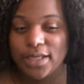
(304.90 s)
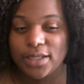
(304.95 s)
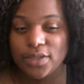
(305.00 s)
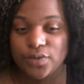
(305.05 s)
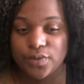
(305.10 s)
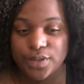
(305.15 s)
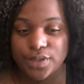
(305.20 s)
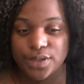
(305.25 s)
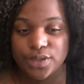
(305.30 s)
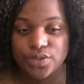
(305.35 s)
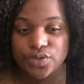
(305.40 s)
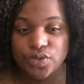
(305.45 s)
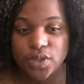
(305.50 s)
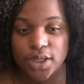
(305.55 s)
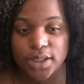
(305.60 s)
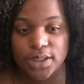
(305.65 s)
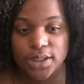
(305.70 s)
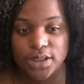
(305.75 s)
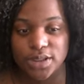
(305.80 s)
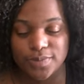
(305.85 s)
increases
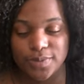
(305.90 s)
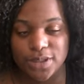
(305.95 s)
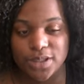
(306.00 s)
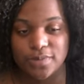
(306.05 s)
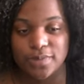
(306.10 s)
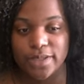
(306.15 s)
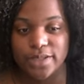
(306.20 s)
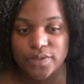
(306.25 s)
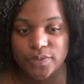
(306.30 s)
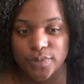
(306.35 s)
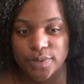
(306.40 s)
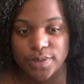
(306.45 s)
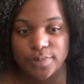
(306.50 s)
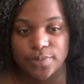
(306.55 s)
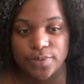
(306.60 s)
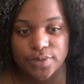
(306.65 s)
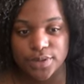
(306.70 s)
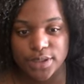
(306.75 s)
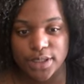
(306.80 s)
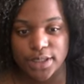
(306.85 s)
trotting speed by
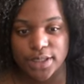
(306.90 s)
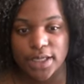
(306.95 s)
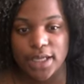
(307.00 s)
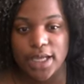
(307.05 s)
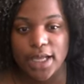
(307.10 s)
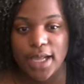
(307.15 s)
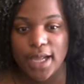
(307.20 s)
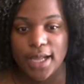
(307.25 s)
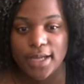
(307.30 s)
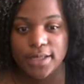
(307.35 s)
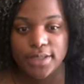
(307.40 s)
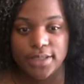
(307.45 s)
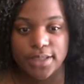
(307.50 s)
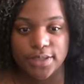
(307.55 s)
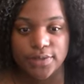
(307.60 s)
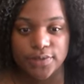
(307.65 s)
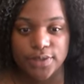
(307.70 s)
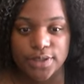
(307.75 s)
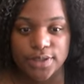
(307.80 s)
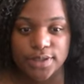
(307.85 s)
20%, and
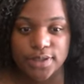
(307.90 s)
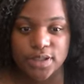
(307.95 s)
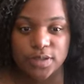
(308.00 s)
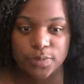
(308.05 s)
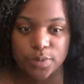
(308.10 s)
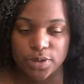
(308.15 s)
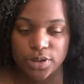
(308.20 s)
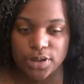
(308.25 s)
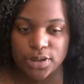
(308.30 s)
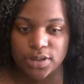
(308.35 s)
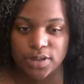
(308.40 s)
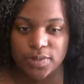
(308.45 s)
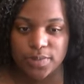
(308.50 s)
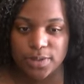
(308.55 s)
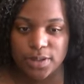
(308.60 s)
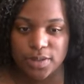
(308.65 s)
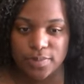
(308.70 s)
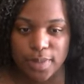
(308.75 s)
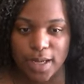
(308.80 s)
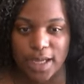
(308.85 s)
decreases sprinting
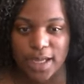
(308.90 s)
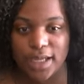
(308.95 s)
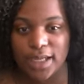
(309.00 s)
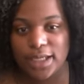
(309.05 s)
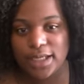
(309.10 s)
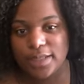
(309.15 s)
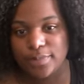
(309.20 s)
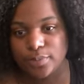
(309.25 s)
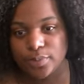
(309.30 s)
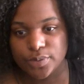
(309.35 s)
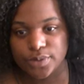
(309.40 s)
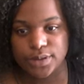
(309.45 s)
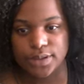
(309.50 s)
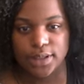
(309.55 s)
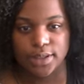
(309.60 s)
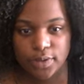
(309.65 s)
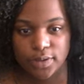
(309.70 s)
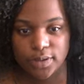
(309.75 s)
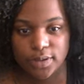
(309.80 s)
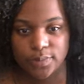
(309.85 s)
speed by
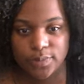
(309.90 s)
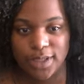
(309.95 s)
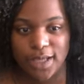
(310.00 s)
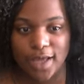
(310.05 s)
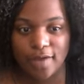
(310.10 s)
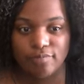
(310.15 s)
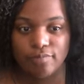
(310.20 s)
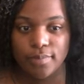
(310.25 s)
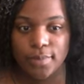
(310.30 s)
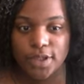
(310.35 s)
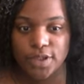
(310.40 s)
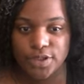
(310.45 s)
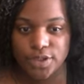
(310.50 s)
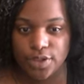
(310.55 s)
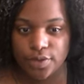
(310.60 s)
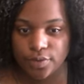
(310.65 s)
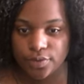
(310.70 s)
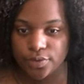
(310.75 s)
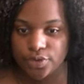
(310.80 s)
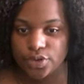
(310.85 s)
8%. Then we have
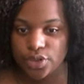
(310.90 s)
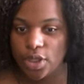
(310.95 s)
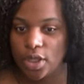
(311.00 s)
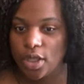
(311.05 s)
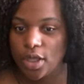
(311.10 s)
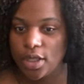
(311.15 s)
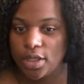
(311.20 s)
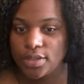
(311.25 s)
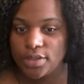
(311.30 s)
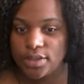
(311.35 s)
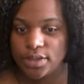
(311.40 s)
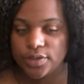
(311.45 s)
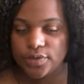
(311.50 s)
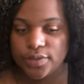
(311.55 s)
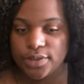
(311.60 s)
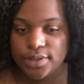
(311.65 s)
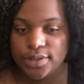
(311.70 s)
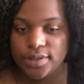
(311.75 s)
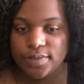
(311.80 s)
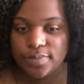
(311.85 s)
Muscular Jaws,
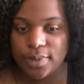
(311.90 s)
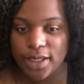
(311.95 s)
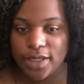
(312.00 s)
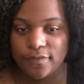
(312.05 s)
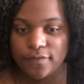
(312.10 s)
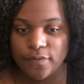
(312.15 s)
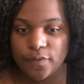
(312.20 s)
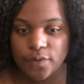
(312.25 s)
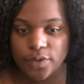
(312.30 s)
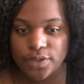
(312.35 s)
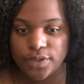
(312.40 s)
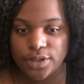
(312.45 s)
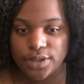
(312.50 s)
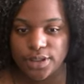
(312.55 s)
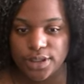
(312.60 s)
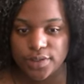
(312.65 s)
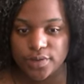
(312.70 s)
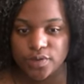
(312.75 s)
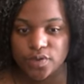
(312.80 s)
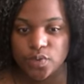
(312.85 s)
increases bite force to
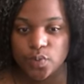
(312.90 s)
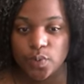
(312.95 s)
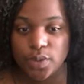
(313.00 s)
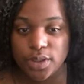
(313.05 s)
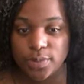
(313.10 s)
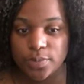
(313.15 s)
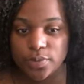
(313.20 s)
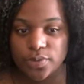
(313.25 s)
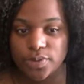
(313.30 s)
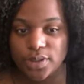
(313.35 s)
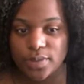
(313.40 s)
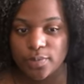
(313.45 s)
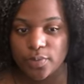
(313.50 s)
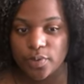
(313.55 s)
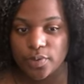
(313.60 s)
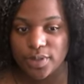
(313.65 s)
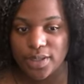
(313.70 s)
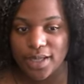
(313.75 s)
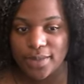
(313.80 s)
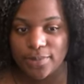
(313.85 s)
deal 20%
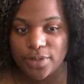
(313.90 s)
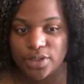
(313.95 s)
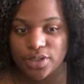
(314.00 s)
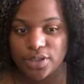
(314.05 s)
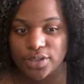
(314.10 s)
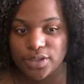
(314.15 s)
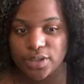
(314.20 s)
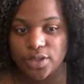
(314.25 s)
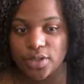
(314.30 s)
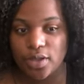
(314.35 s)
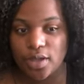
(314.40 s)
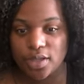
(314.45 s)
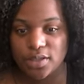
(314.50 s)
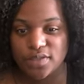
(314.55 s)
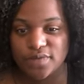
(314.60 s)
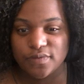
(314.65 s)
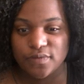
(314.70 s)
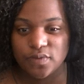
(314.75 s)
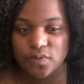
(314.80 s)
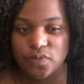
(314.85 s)
more damage at the cost
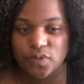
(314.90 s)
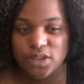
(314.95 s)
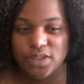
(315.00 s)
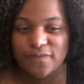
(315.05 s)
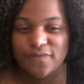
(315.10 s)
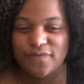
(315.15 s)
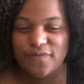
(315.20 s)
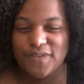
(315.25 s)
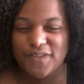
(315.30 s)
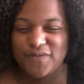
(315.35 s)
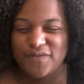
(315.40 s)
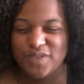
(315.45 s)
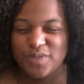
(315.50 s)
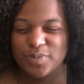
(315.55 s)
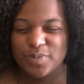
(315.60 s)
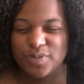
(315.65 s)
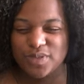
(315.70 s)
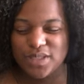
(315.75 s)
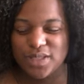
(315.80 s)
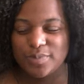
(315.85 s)
of losing
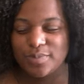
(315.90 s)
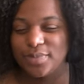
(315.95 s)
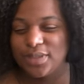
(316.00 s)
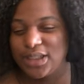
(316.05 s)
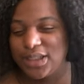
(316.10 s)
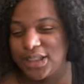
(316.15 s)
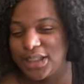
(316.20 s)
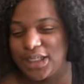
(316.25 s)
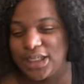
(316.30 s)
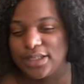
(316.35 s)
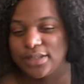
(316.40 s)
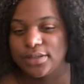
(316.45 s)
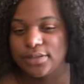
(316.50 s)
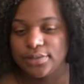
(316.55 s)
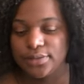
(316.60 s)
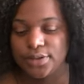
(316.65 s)
50% bleed.